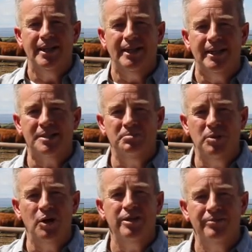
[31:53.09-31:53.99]
unless
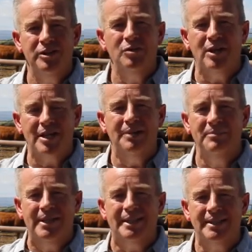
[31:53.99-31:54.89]
both of you are
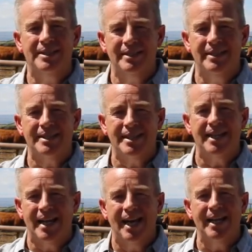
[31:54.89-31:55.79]
committed to this
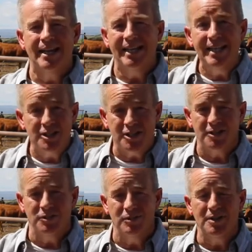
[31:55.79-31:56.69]
thing I
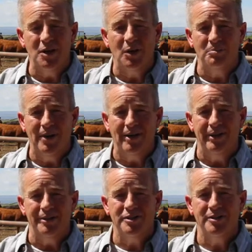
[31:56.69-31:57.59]
instituted called
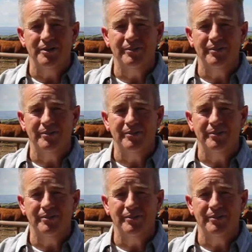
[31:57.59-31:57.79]
marriage.